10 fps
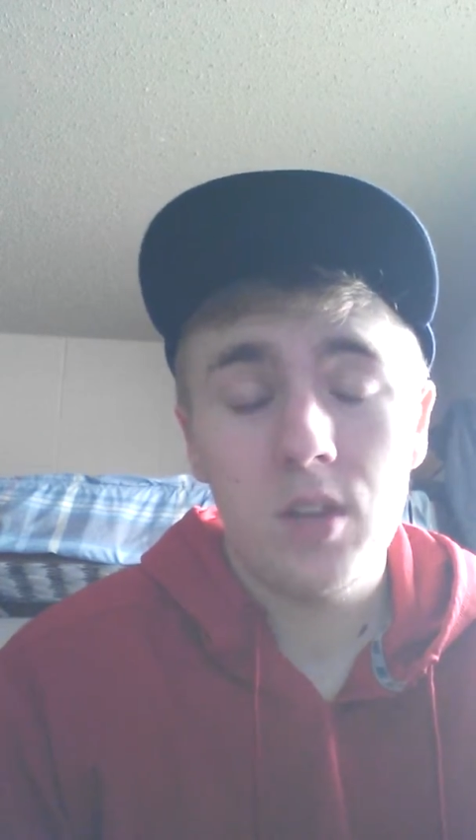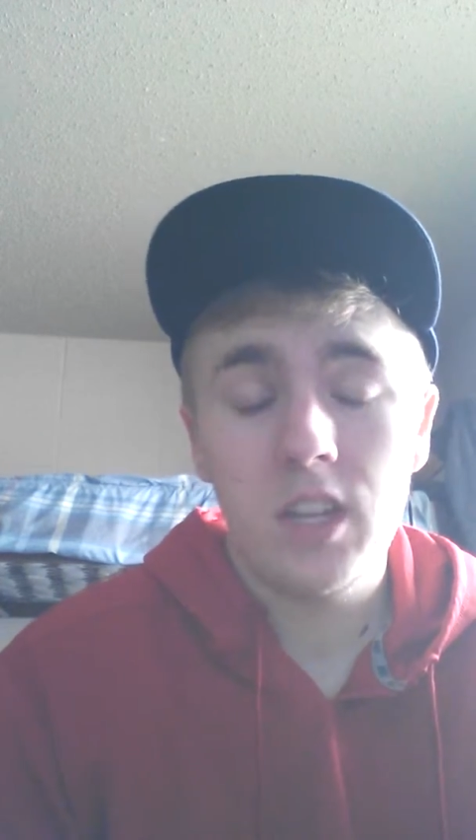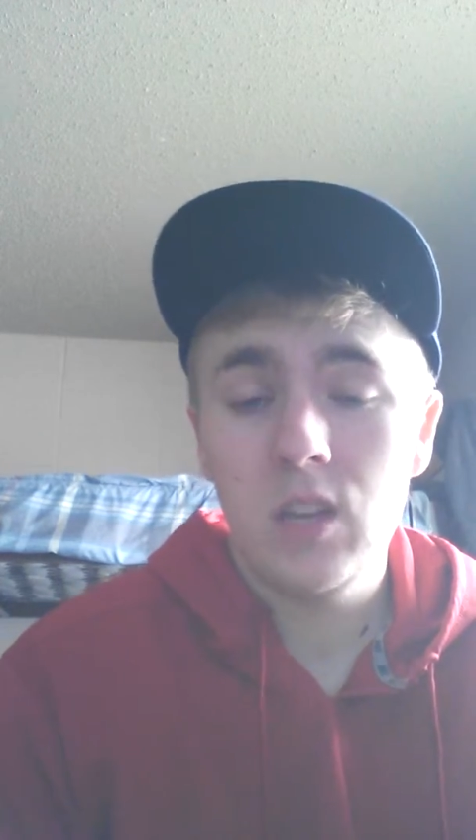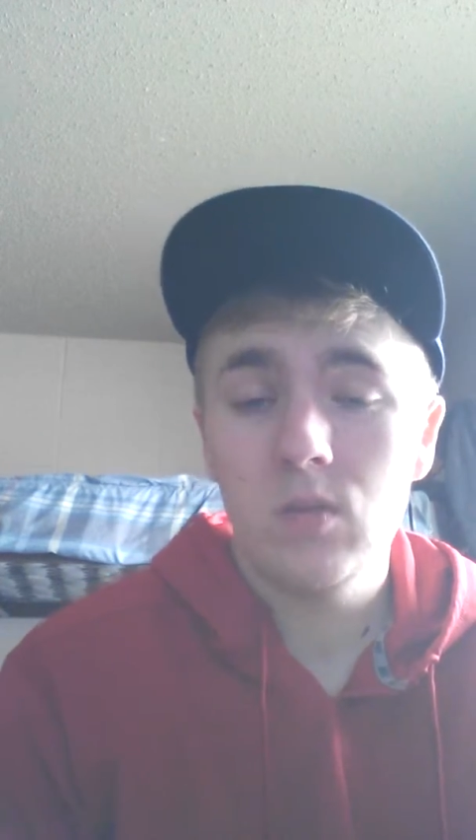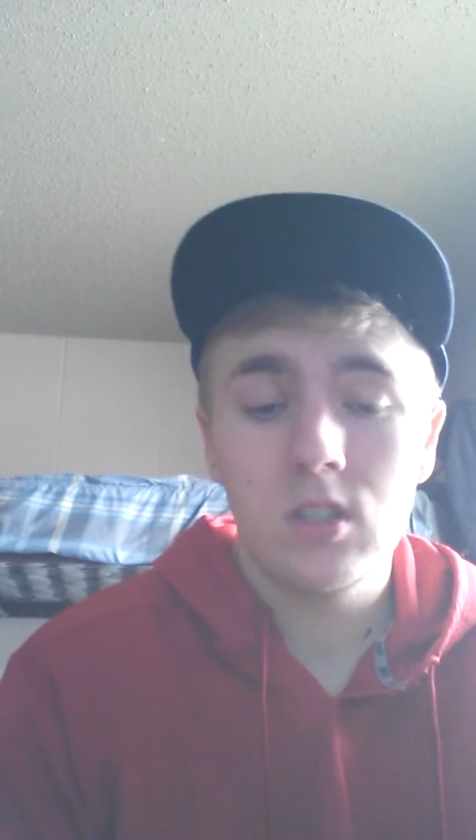
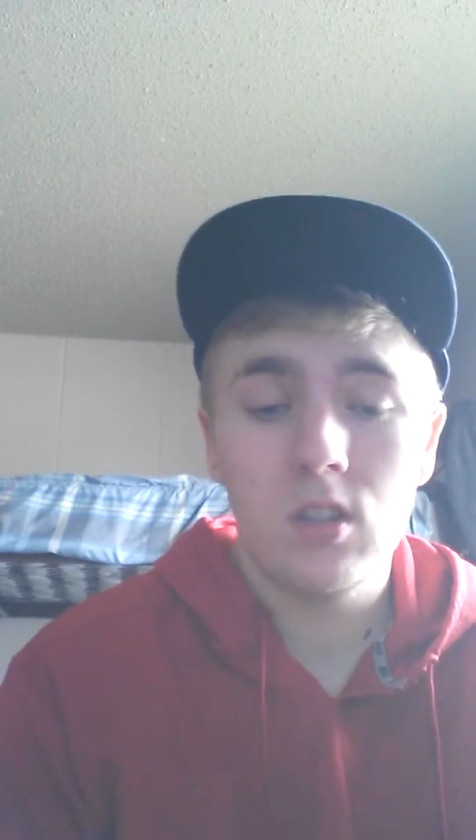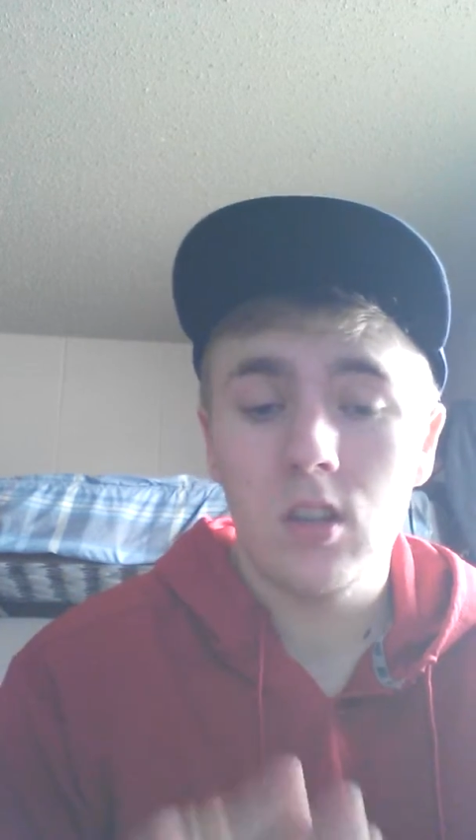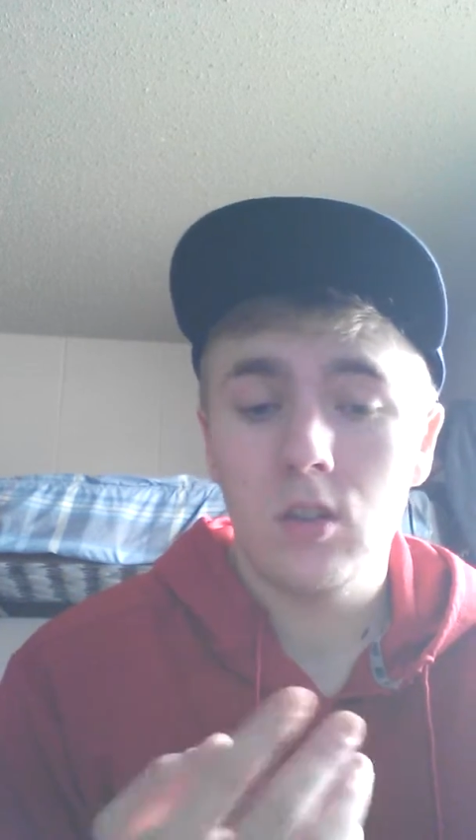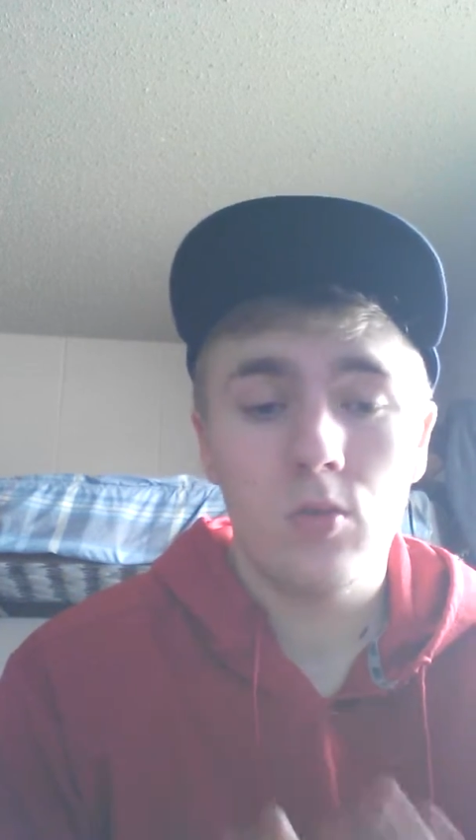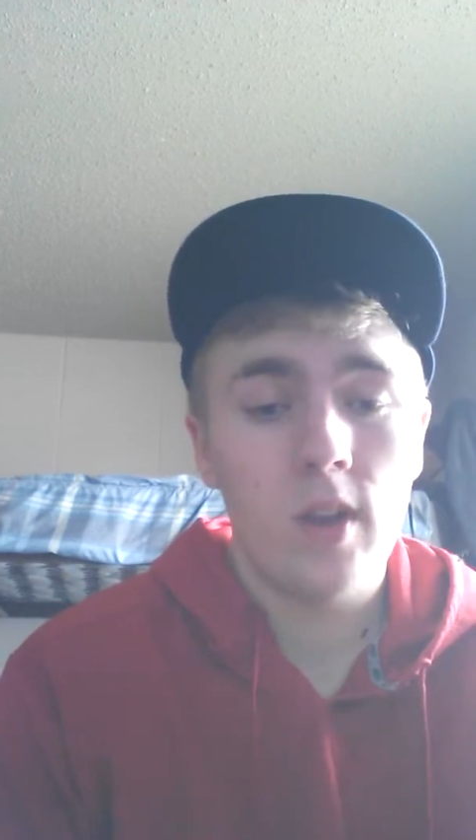but he was
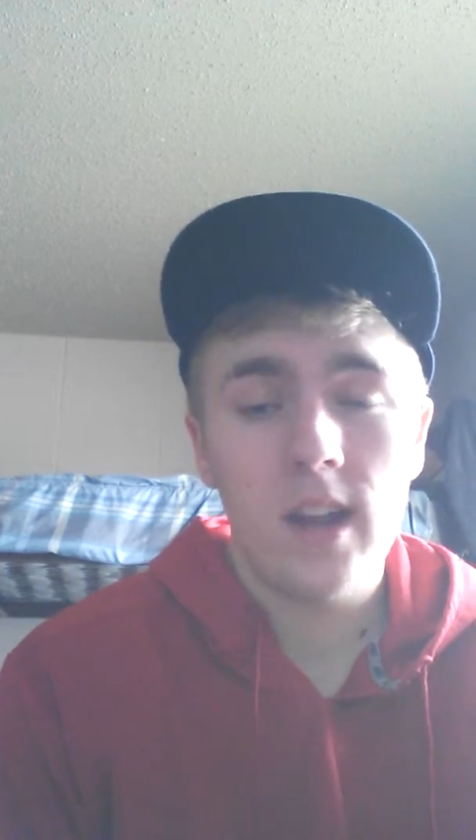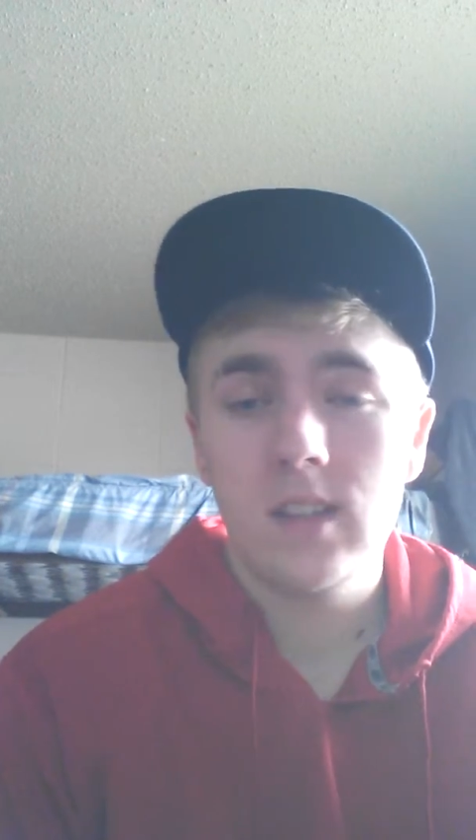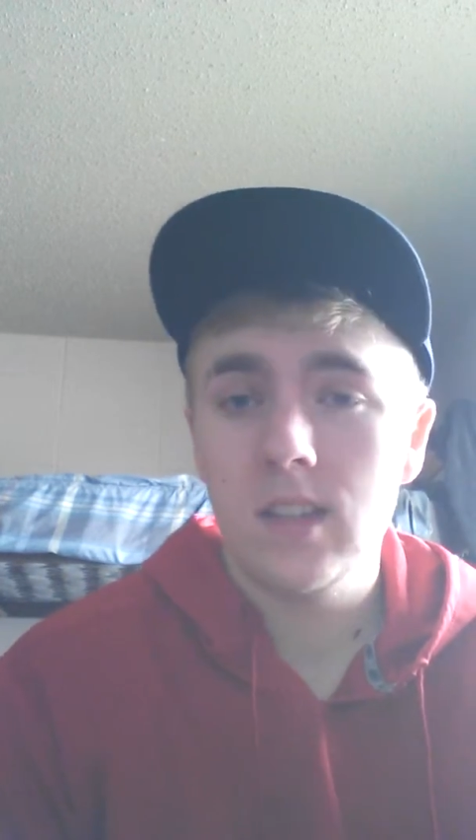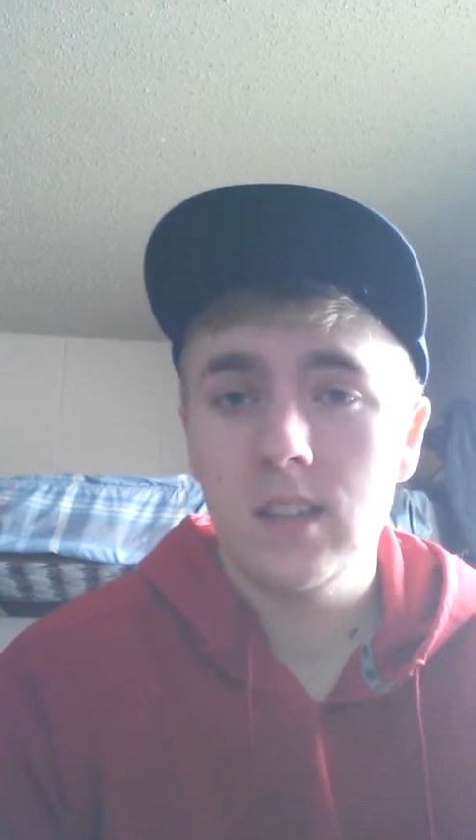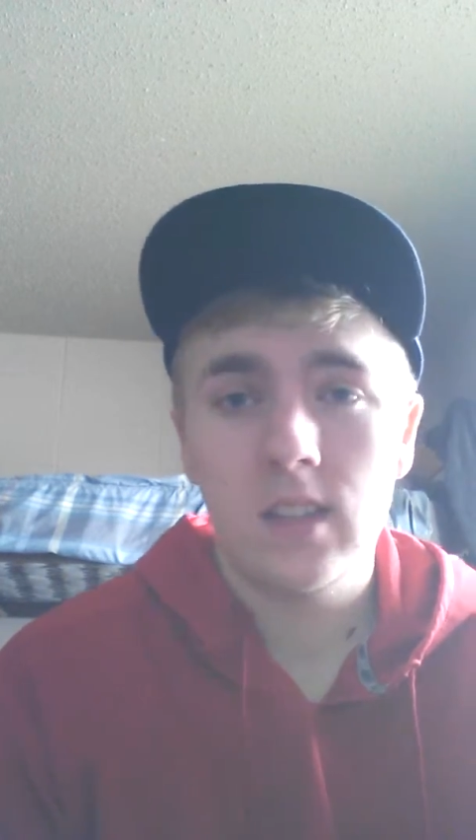the
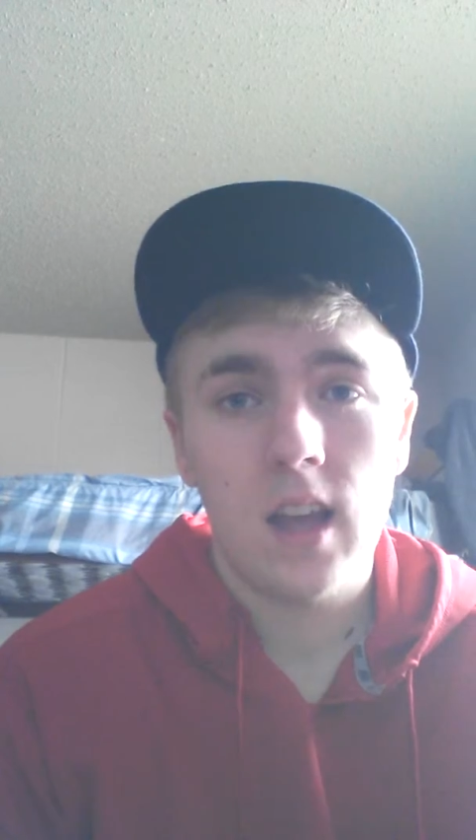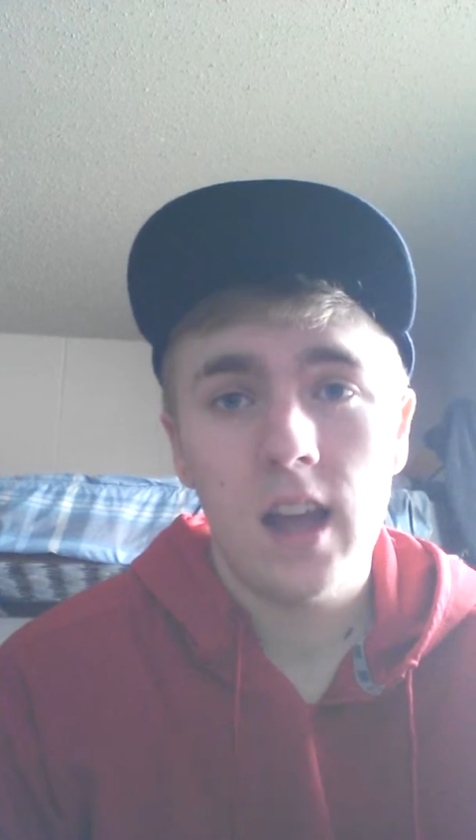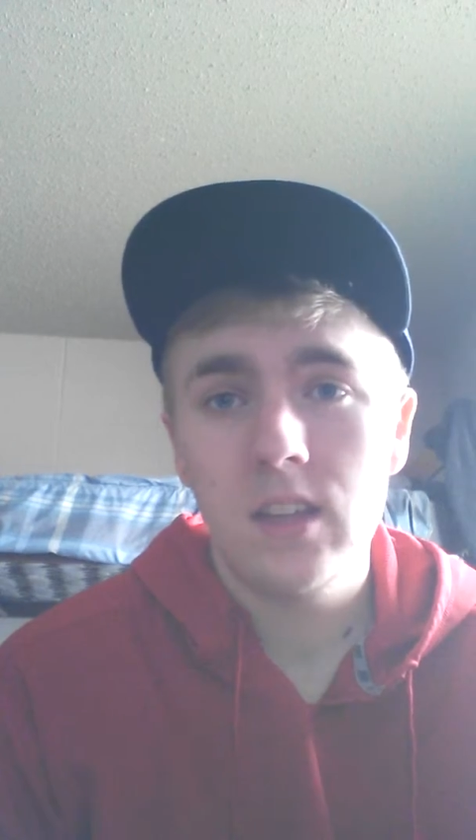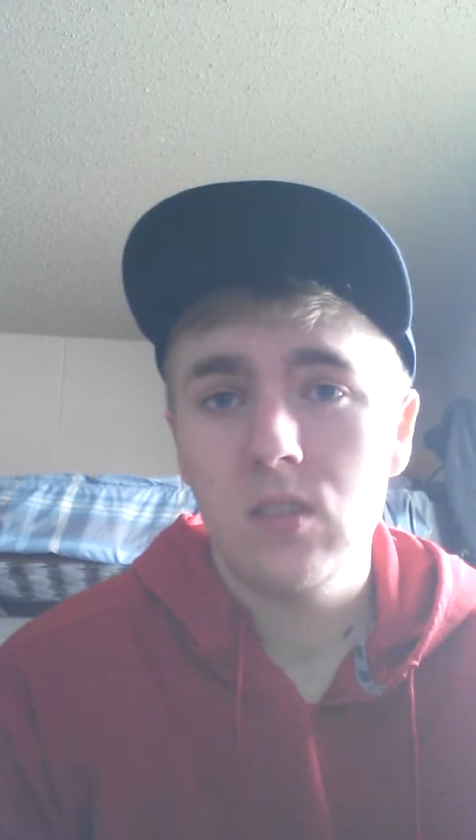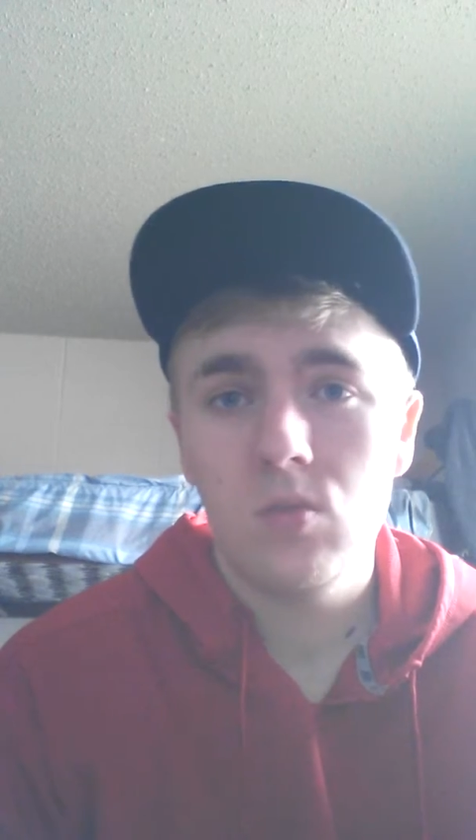greatest in his
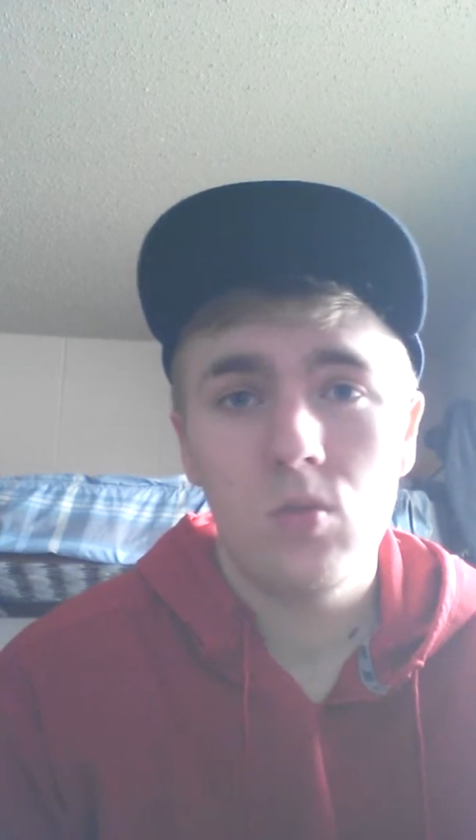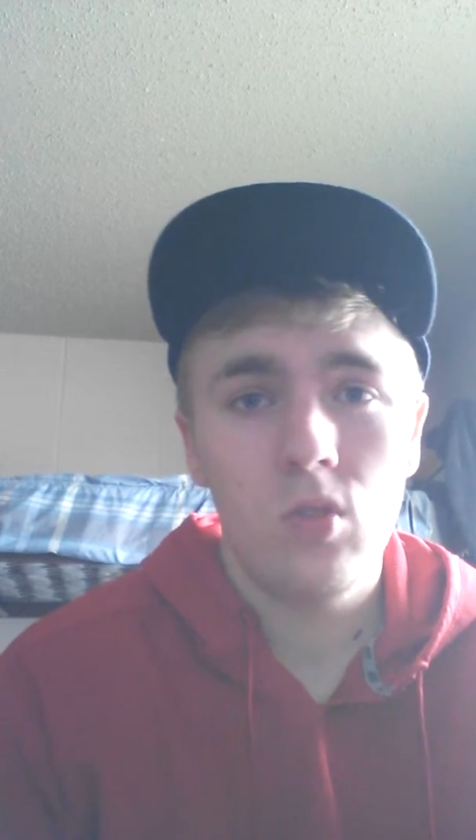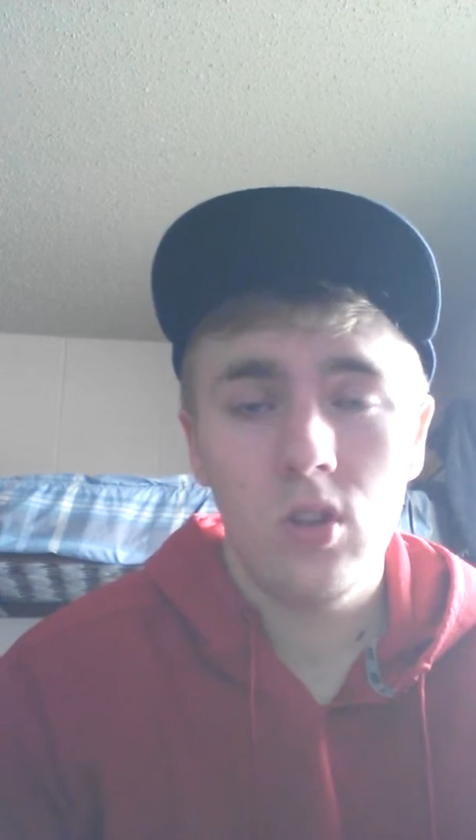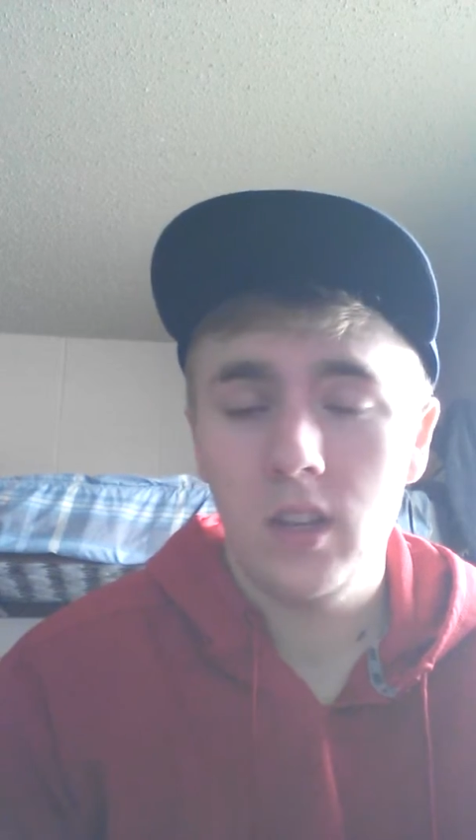high school,